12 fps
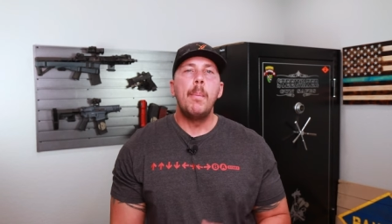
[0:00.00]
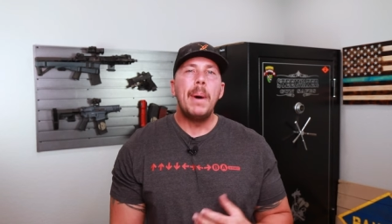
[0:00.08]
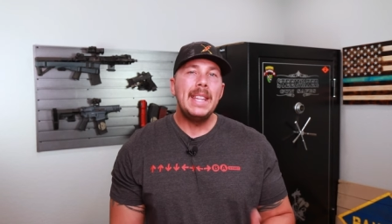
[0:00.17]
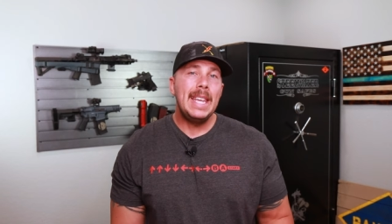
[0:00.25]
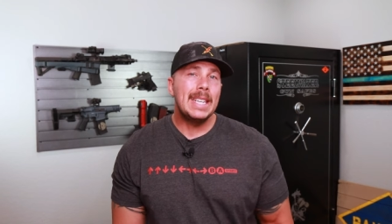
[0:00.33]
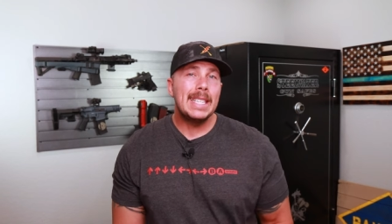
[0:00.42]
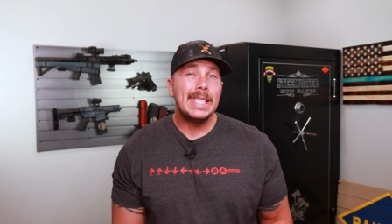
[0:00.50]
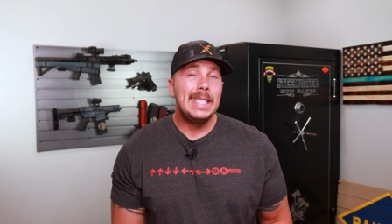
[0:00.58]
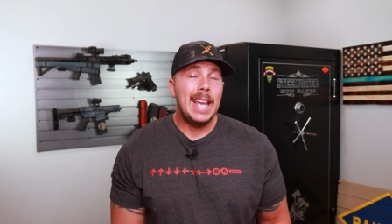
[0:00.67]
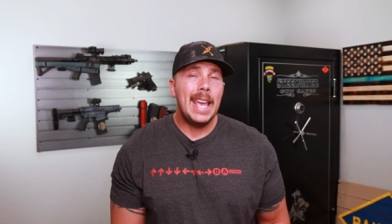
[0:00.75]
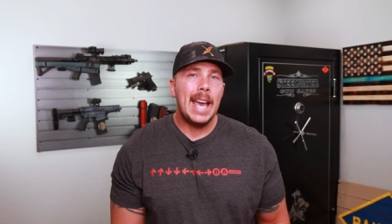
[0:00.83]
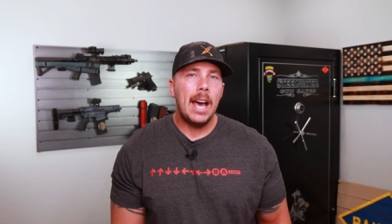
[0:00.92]
But by the end of the
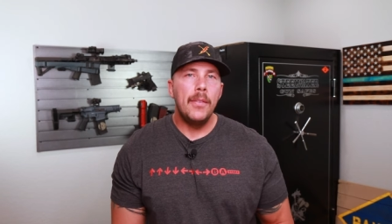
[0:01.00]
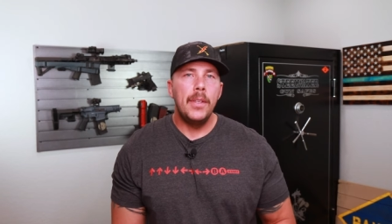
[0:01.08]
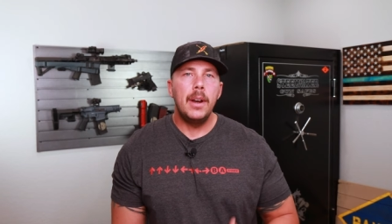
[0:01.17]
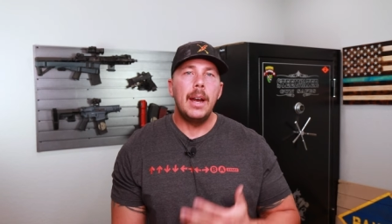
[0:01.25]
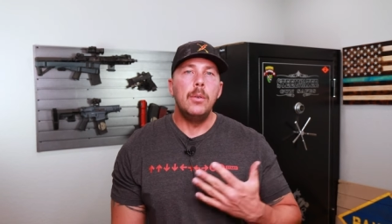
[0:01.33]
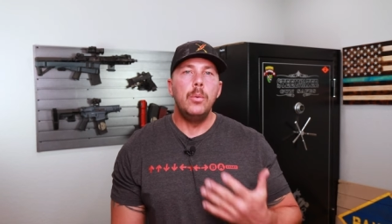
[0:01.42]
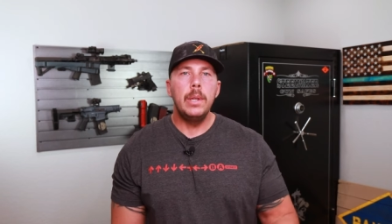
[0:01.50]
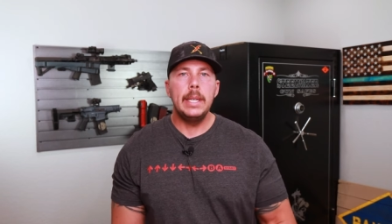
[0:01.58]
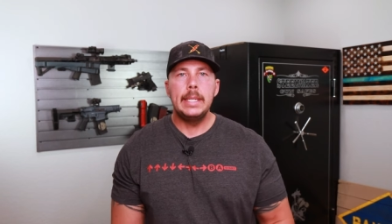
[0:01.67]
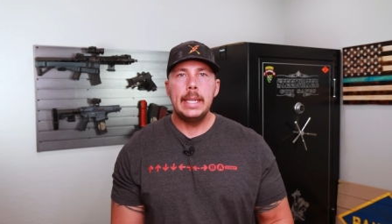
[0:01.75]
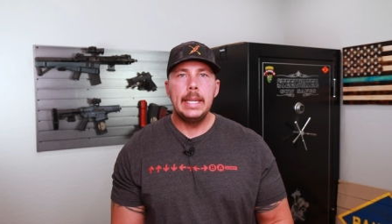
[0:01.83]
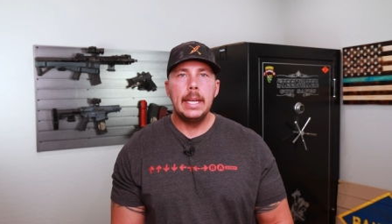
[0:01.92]
day out there, I
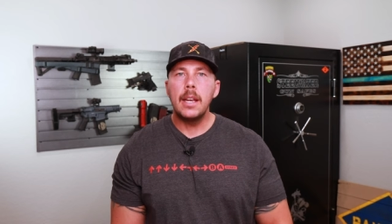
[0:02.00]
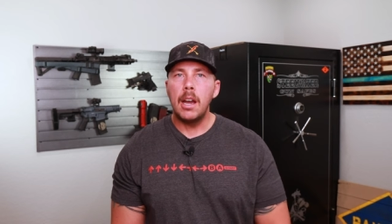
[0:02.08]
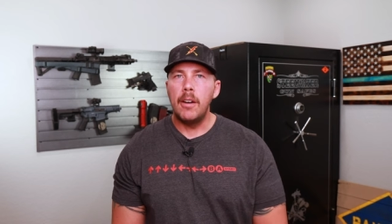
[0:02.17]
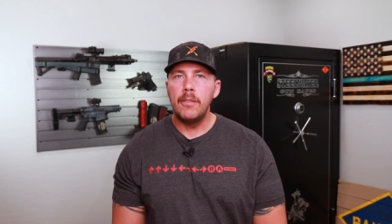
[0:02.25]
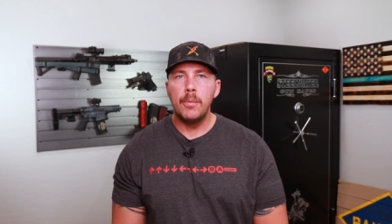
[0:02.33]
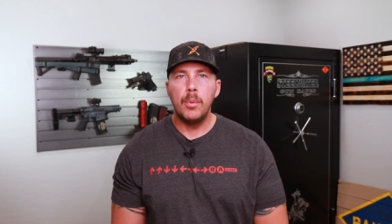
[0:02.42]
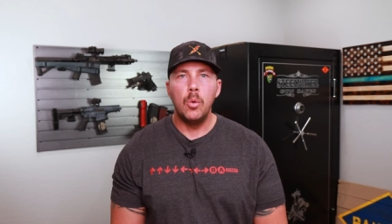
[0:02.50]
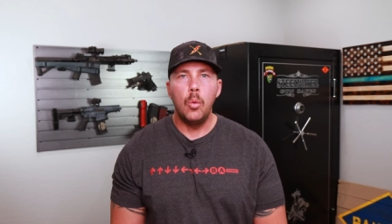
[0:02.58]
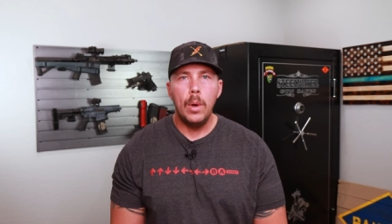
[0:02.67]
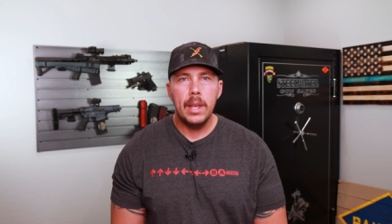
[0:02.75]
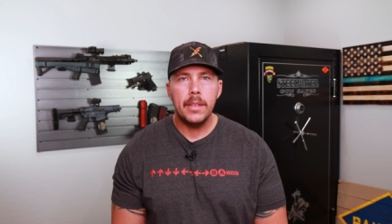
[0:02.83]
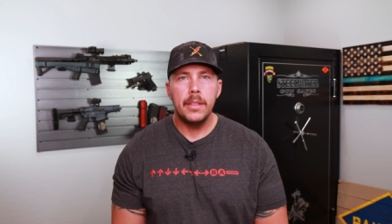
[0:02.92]
really did get comfortable
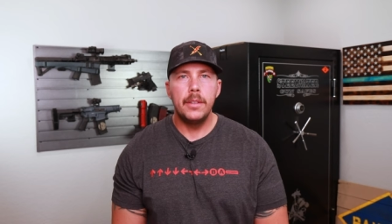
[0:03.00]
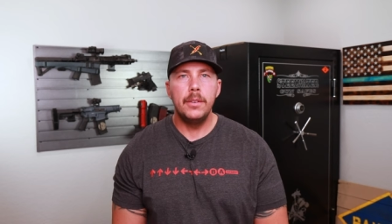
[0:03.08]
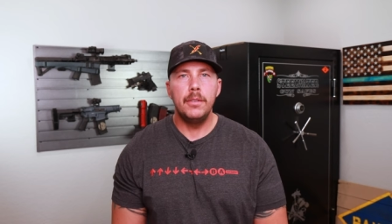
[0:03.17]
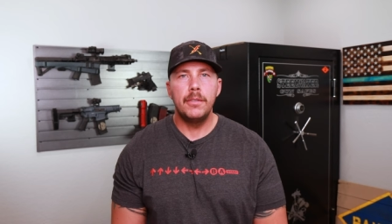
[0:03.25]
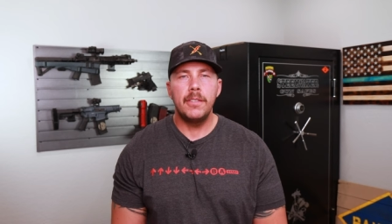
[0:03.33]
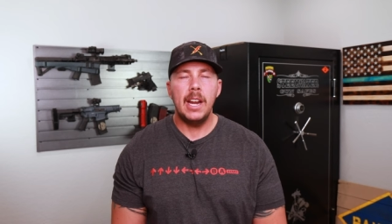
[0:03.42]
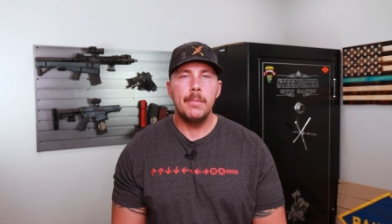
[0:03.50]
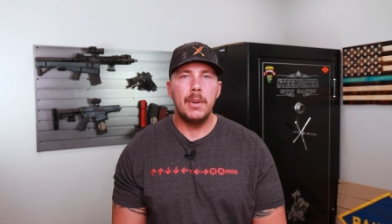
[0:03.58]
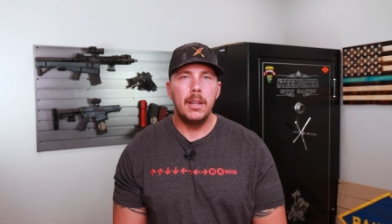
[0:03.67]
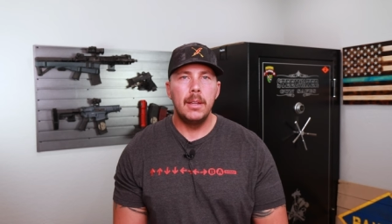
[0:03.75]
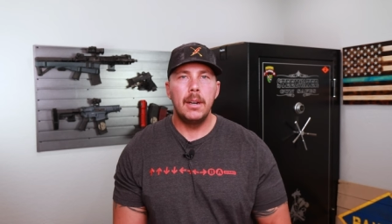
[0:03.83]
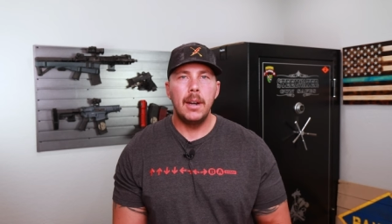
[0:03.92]
with the new frame
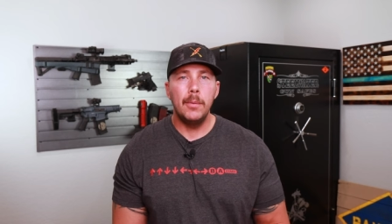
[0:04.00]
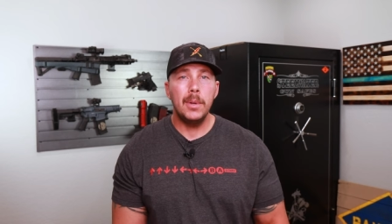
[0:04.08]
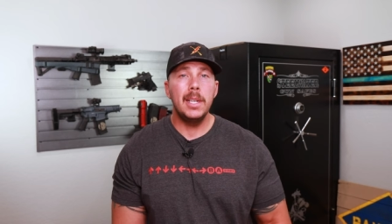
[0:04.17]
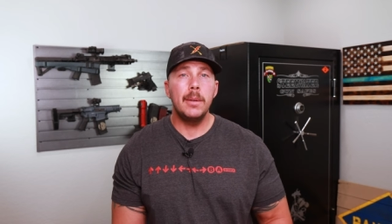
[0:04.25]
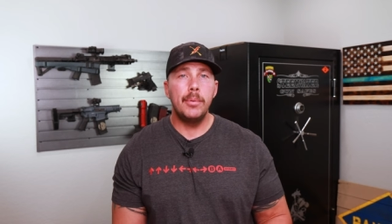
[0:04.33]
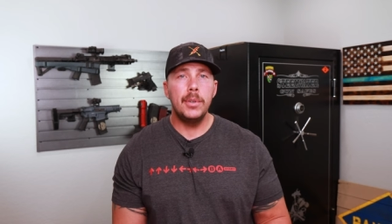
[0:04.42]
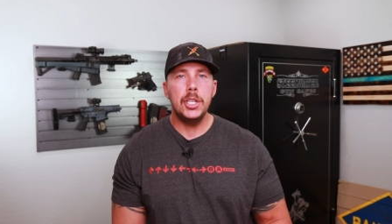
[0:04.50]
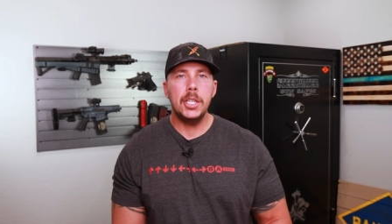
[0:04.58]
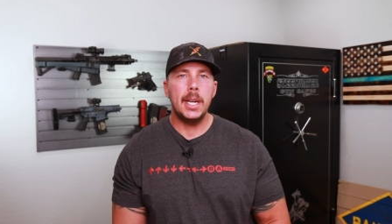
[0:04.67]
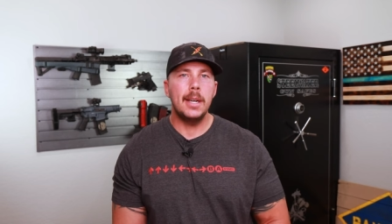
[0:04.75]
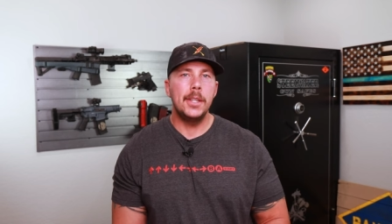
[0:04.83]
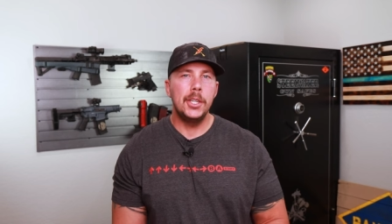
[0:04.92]
on there, and I really
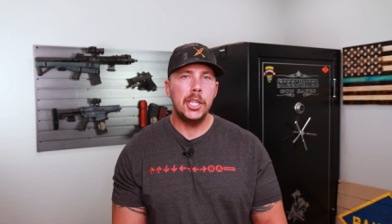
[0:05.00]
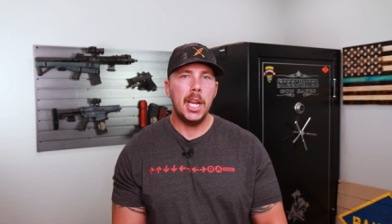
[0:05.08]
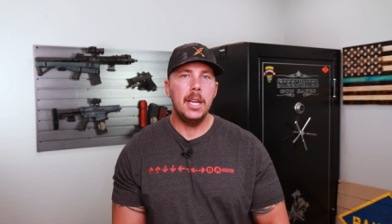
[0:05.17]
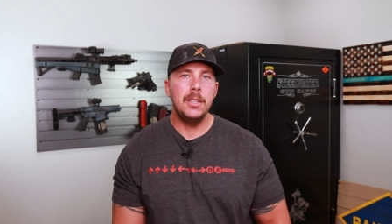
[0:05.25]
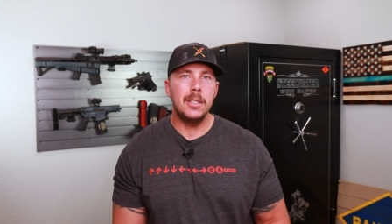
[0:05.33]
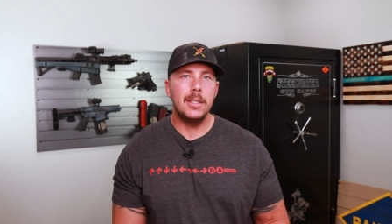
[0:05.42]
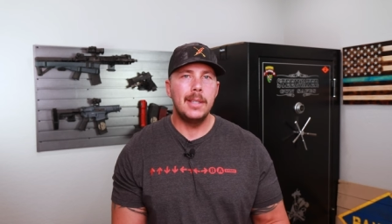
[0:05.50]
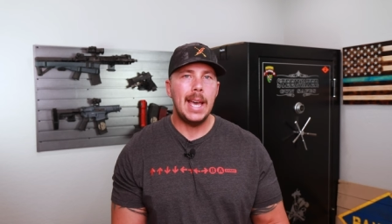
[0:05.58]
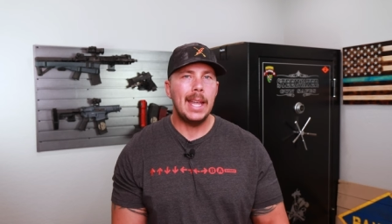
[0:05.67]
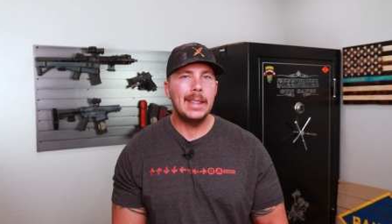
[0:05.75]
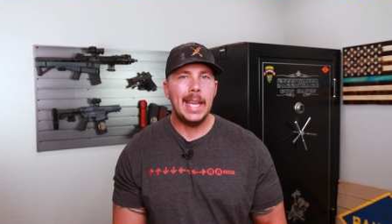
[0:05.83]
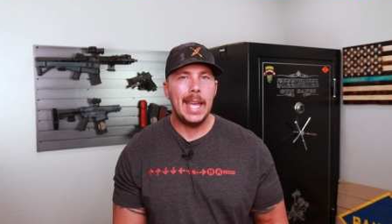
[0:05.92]
appreciated the changes
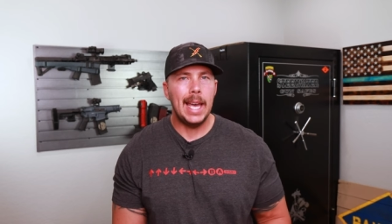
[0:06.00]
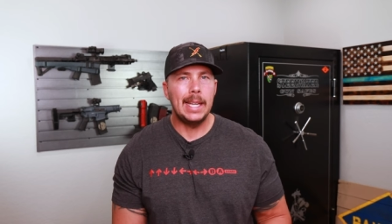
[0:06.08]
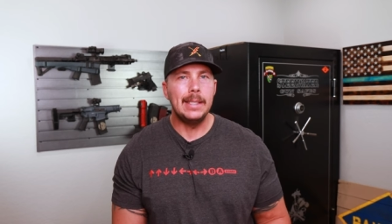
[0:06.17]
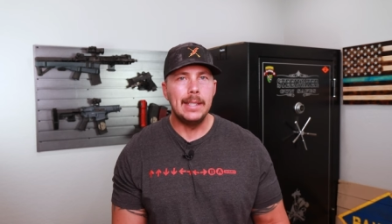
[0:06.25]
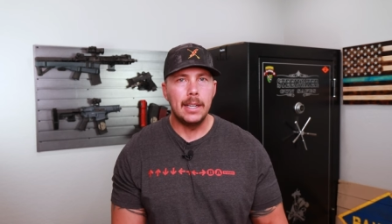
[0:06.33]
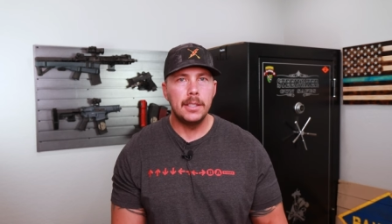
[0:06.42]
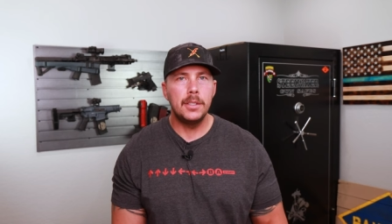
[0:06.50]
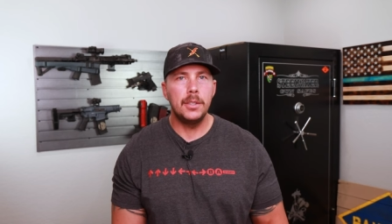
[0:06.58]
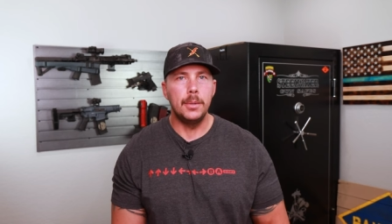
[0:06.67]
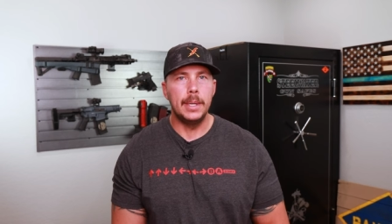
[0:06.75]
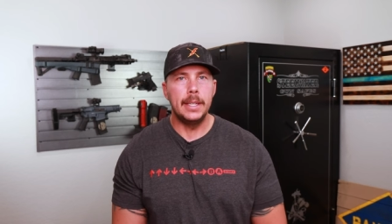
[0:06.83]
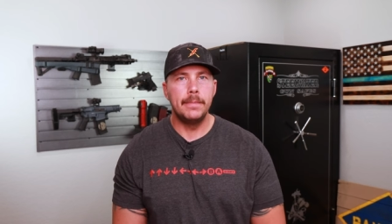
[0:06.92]
that they had done
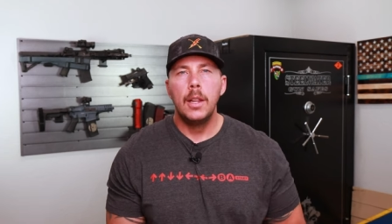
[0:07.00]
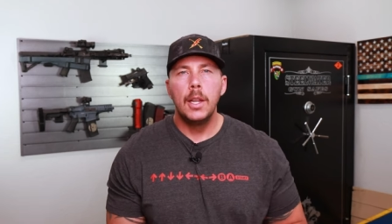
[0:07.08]
to it.